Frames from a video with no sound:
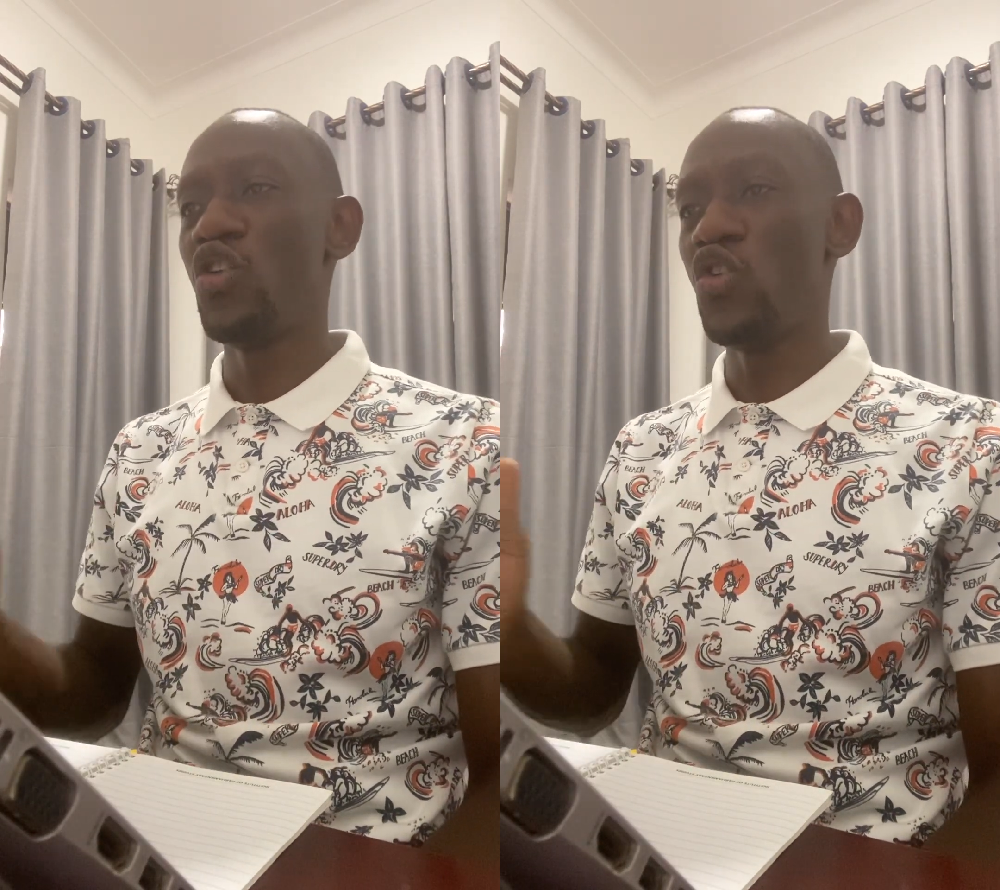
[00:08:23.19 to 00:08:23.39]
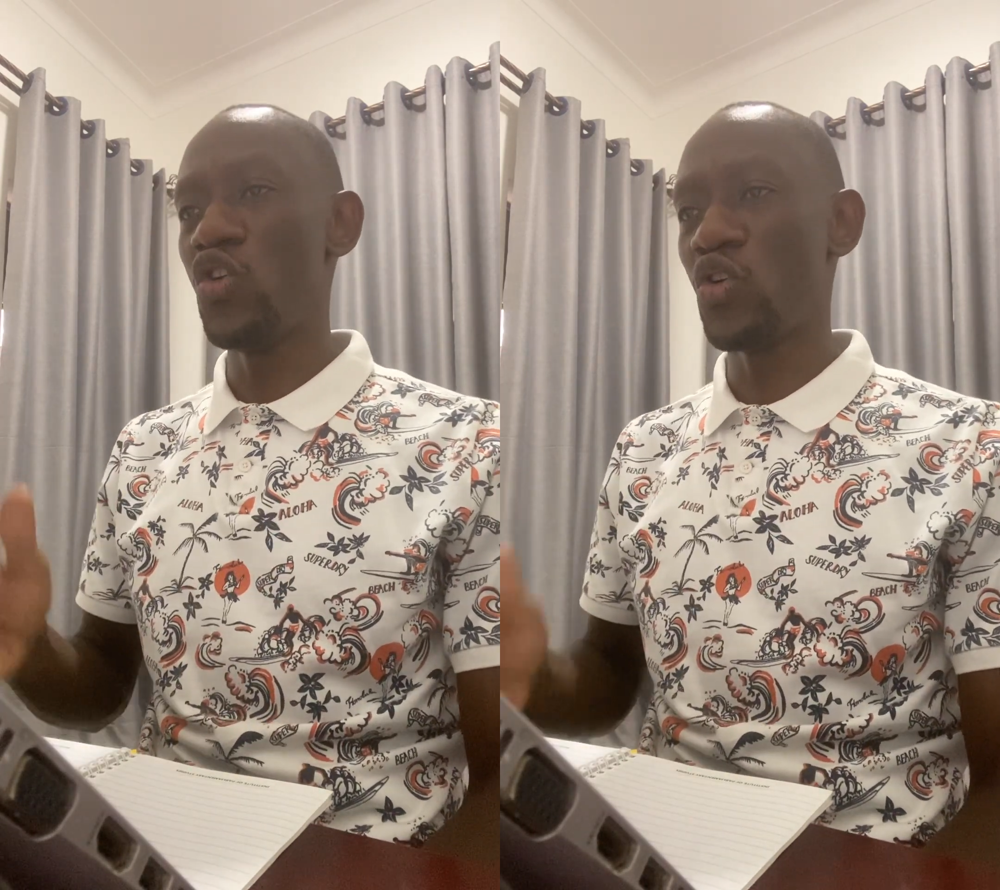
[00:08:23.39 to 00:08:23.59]

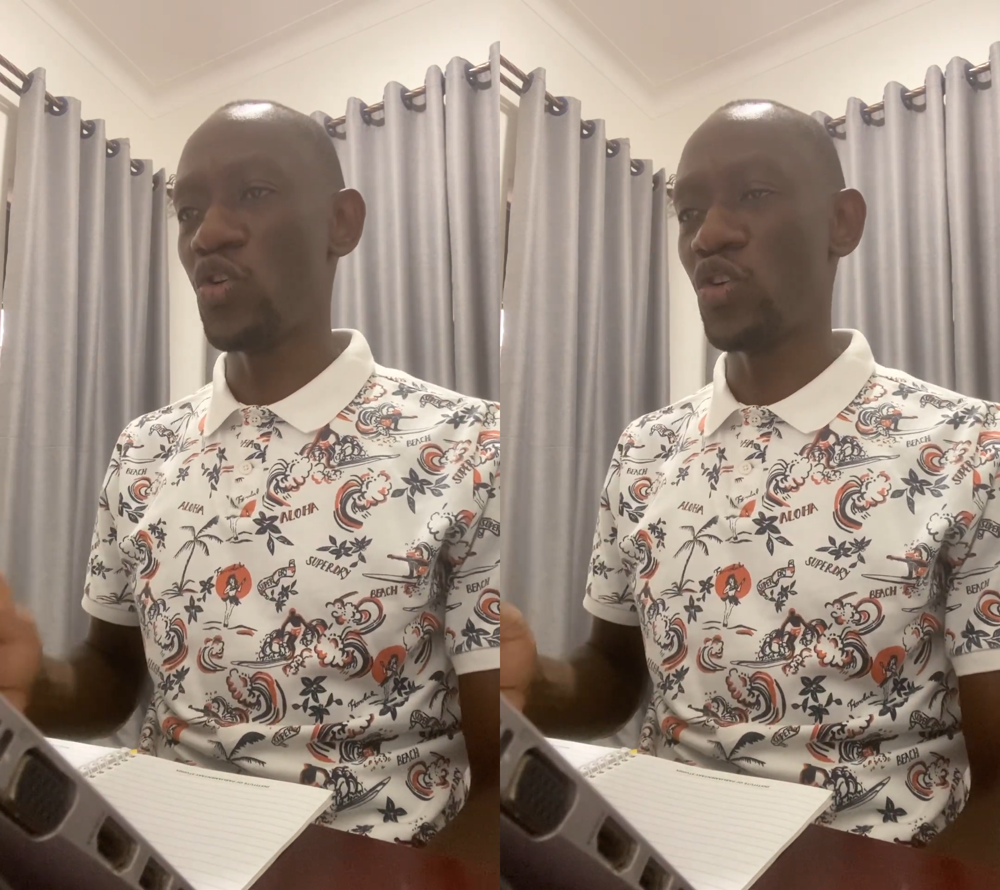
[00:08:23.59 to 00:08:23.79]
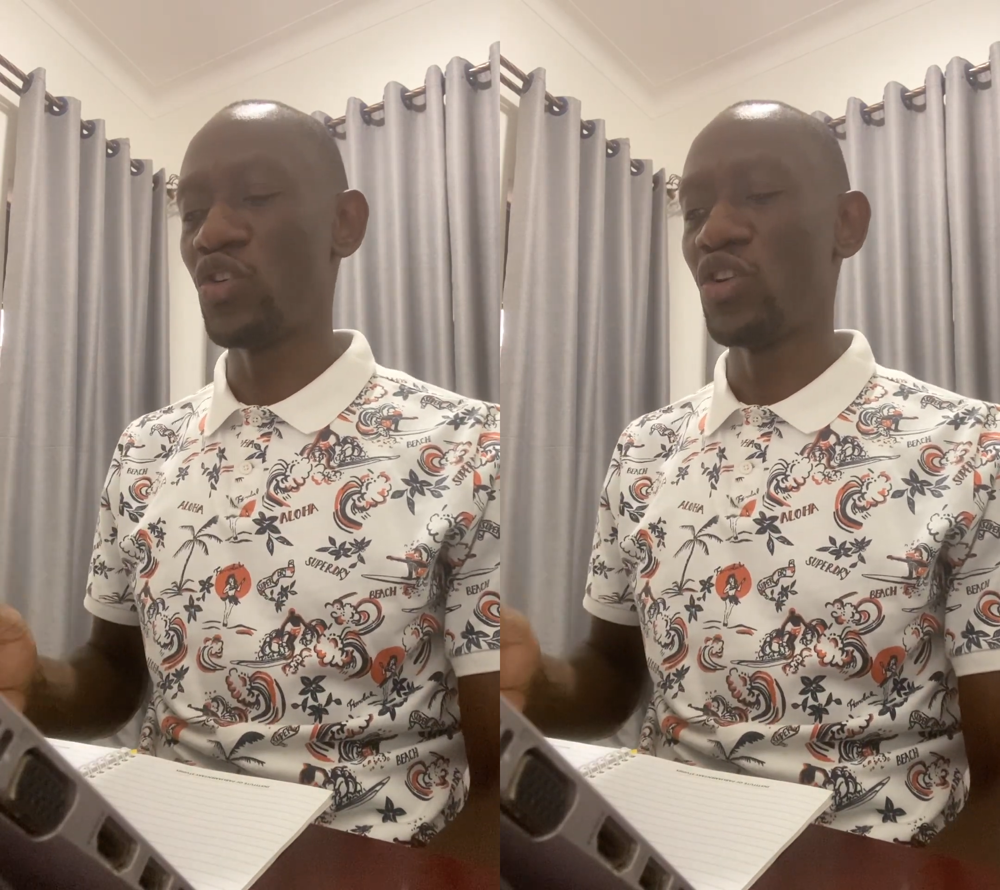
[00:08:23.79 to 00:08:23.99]

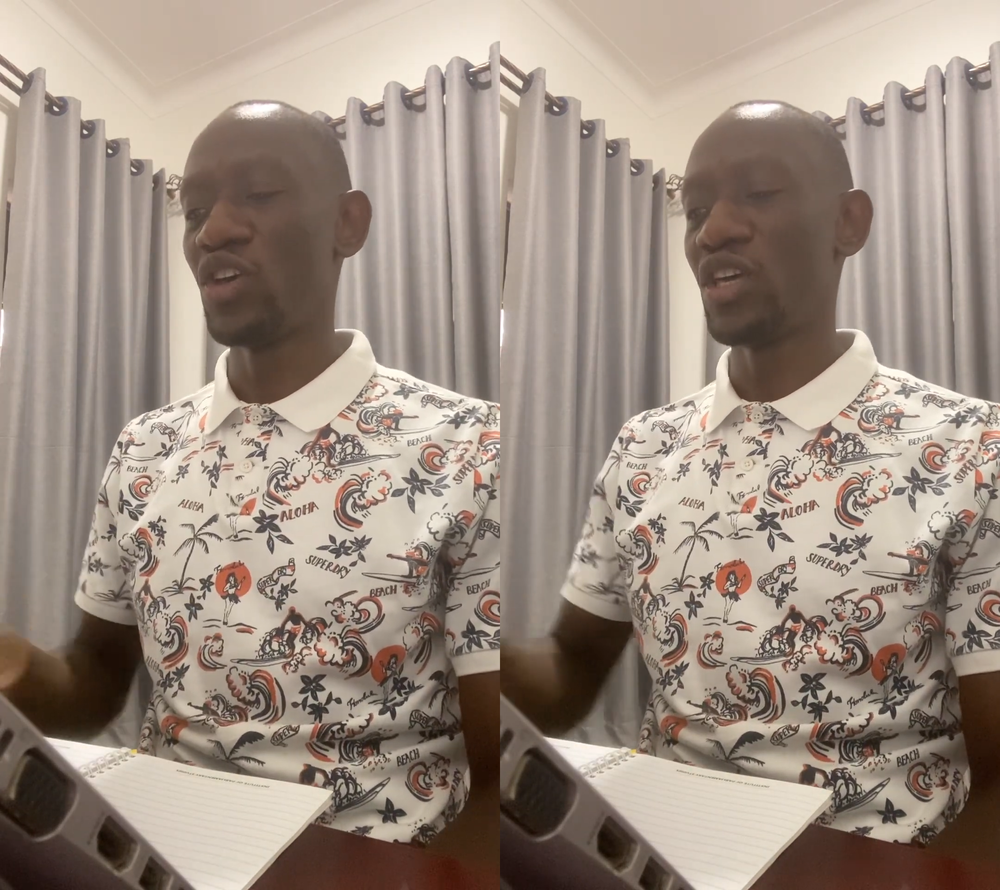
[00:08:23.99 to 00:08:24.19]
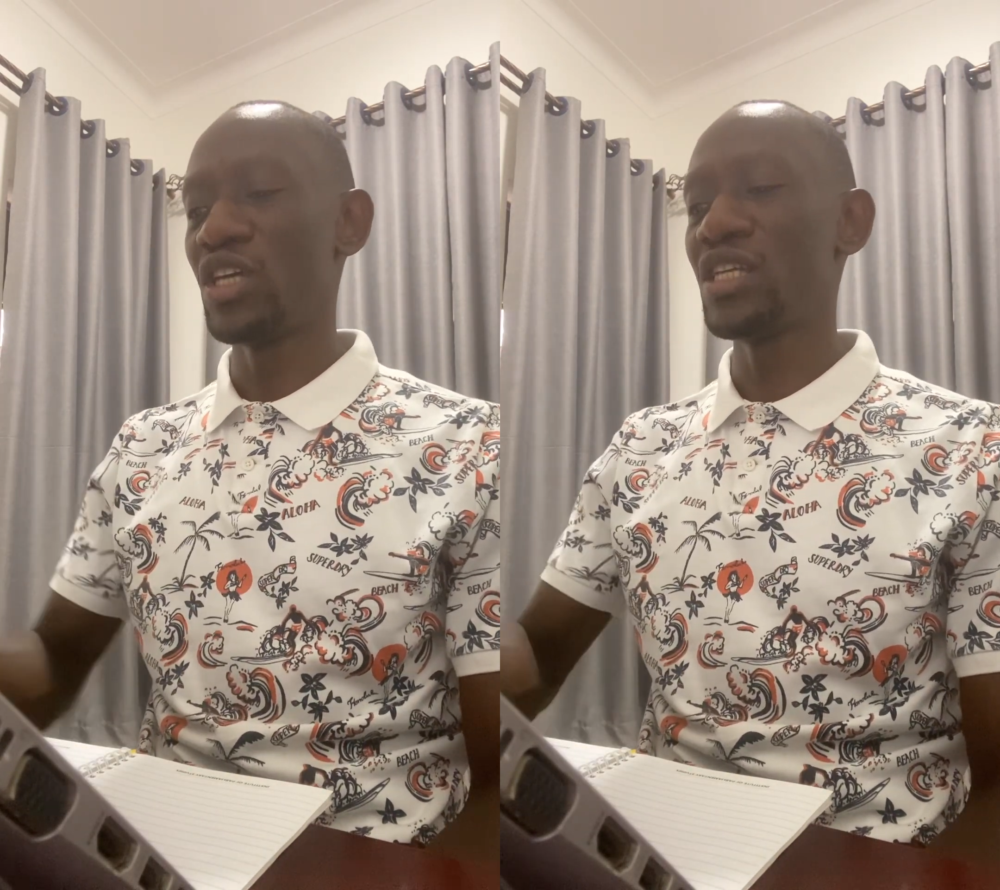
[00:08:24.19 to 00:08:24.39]
No,
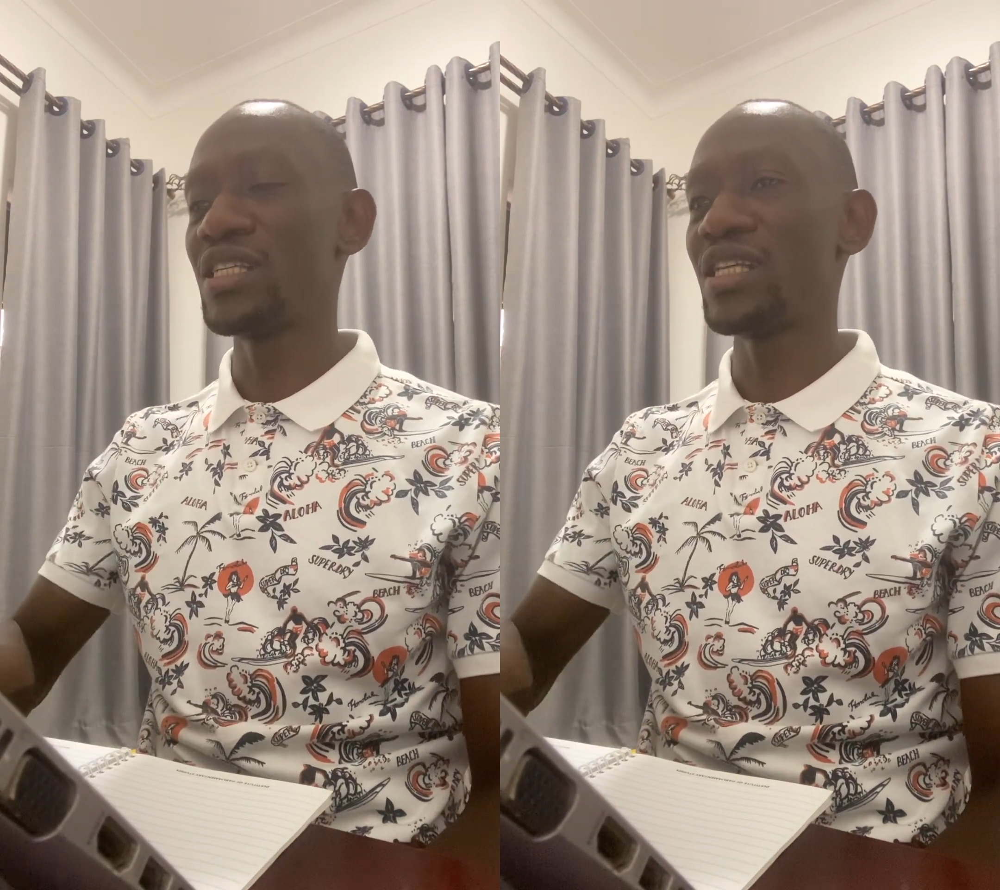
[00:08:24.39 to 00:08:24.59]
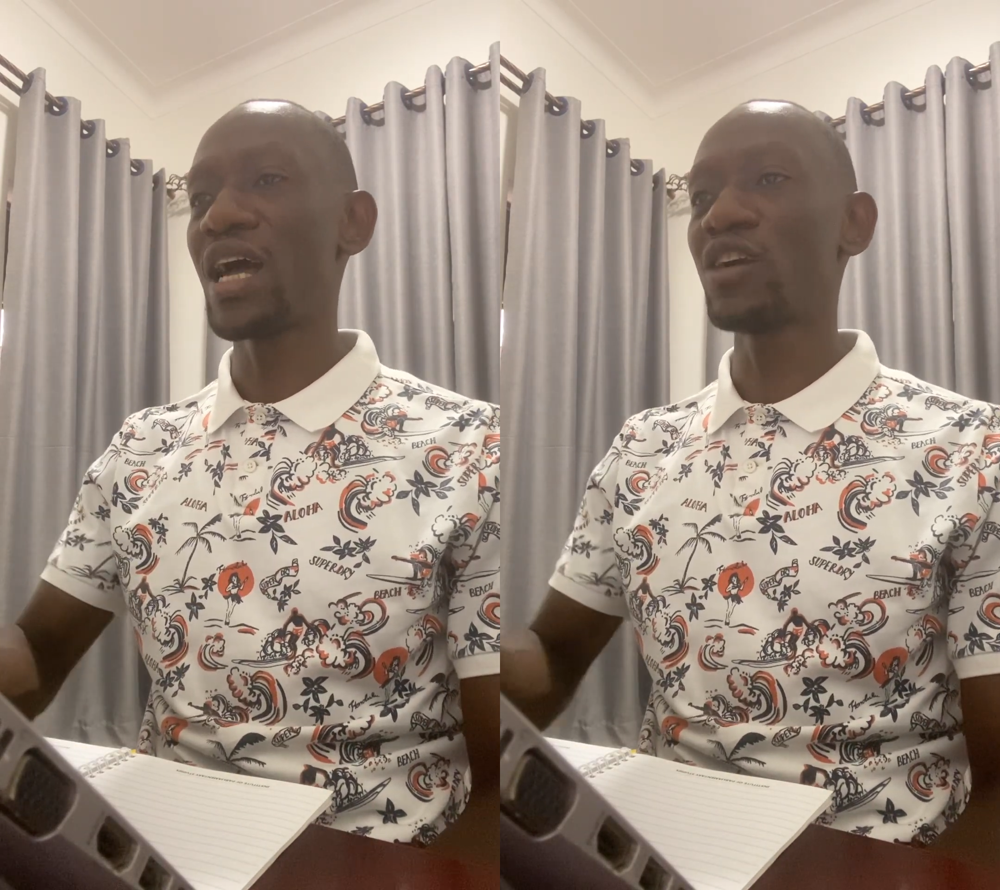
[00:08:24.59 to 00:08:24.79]
it